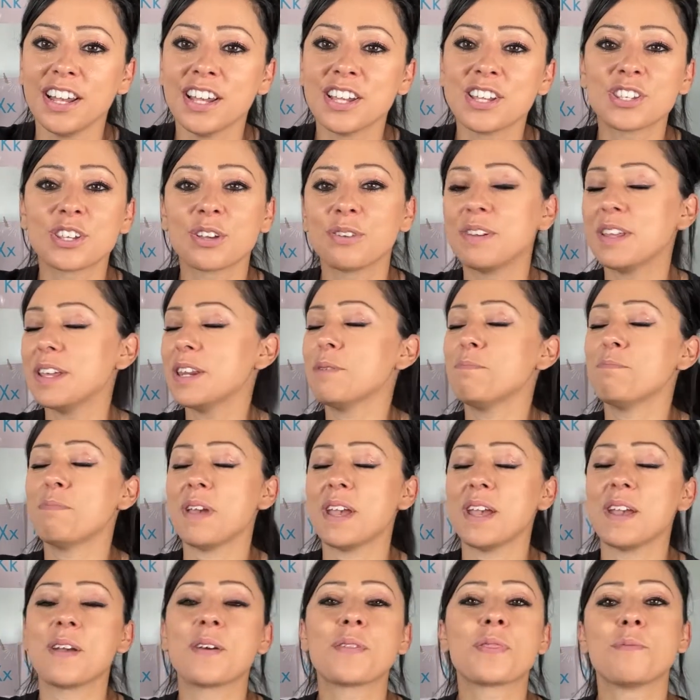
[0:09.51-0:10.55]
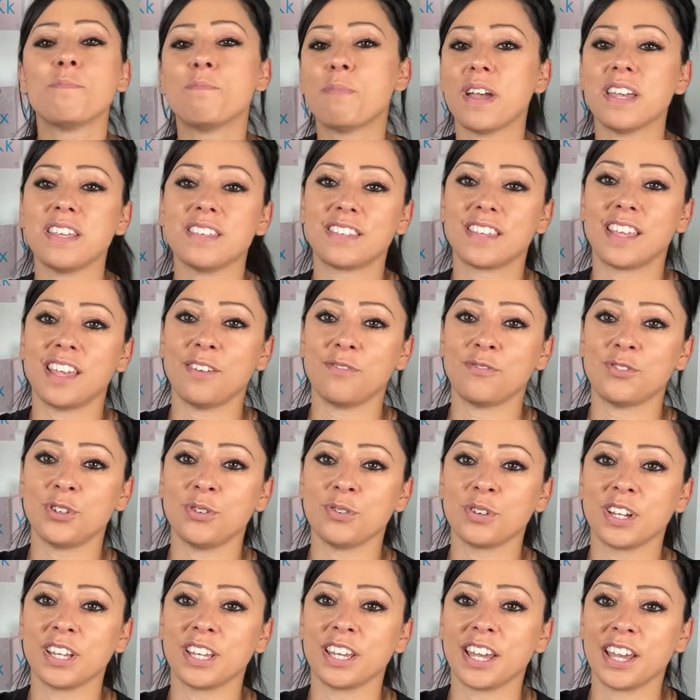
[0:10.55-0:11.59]
So let it be the best gift you
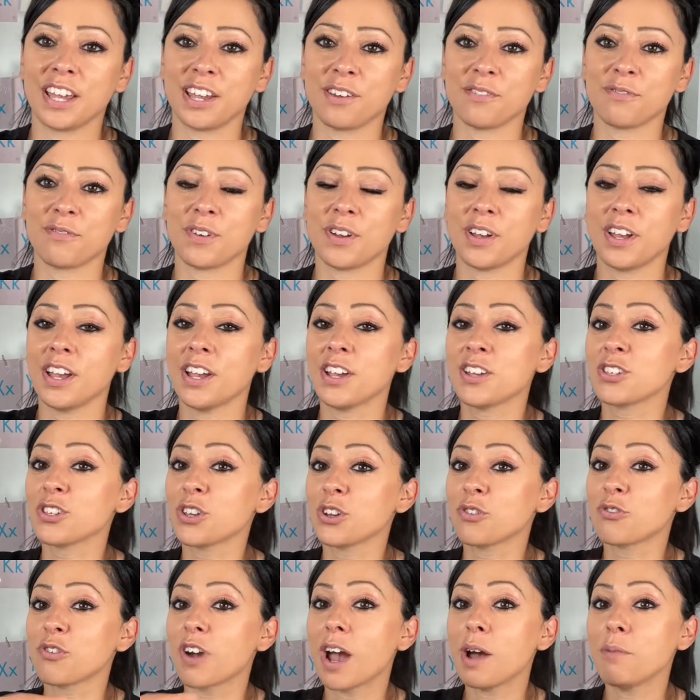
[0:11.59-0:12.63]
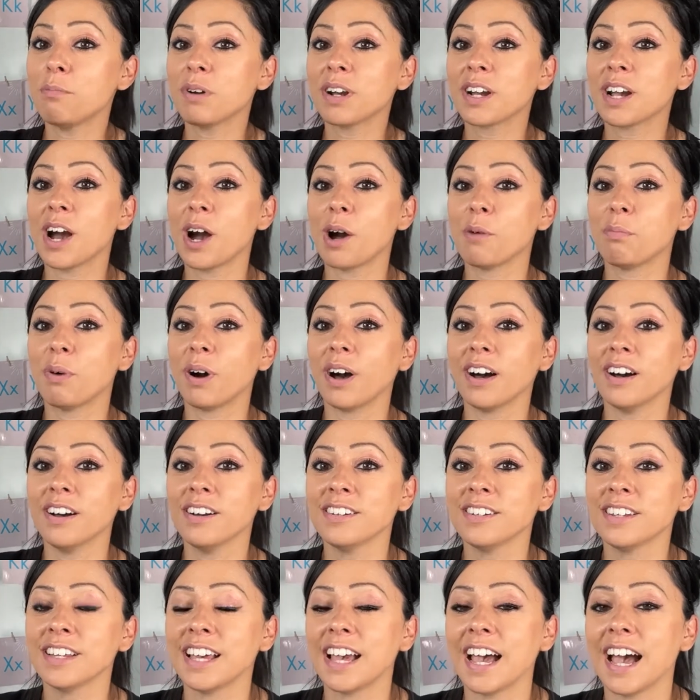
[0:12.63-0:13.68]
can give. So grab a cuppa
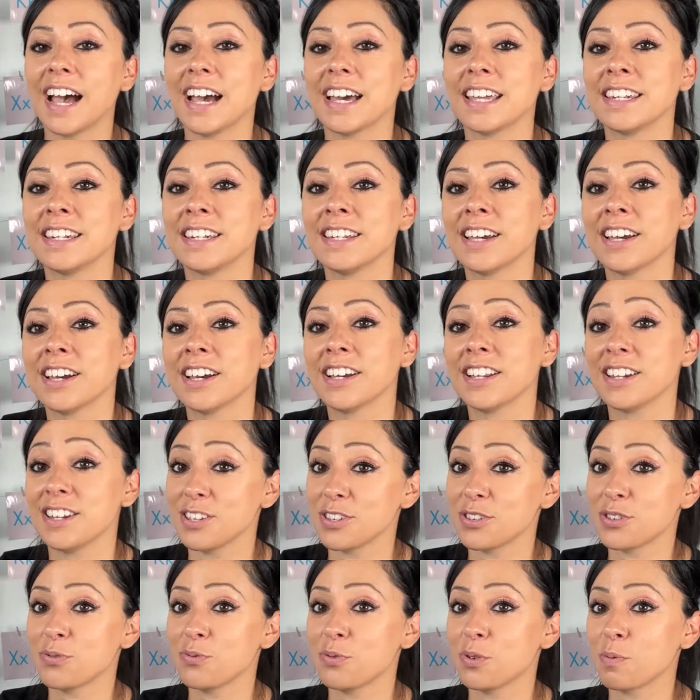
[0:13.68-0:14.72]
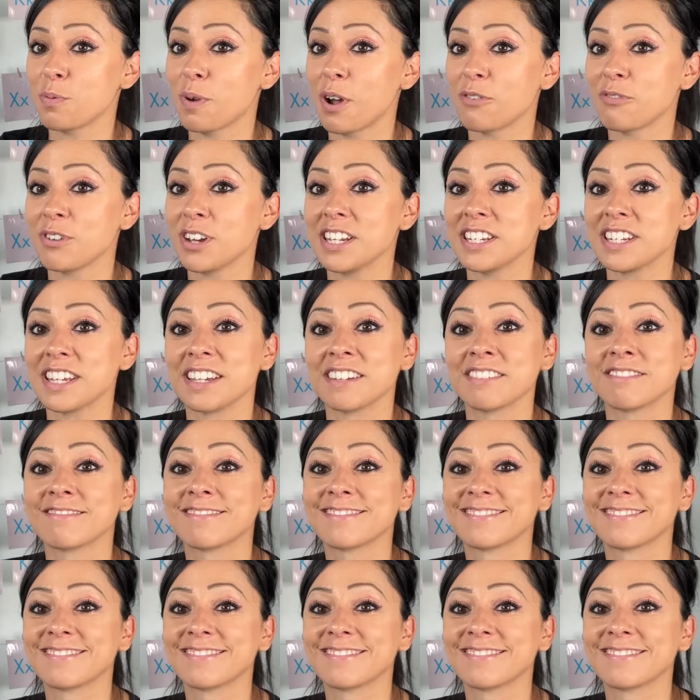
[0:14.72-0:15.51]
and let's talk about reading.